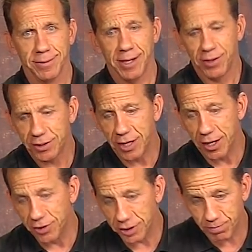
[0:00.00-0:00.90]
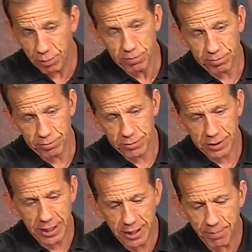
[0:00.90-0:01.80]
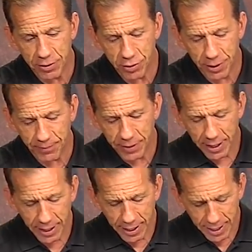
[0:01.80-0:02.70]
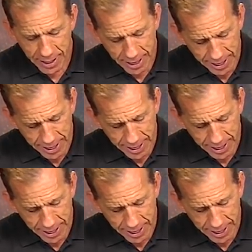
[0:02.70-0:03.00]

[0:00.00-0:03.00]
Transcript: And this gun is just boom, get it up and do it. All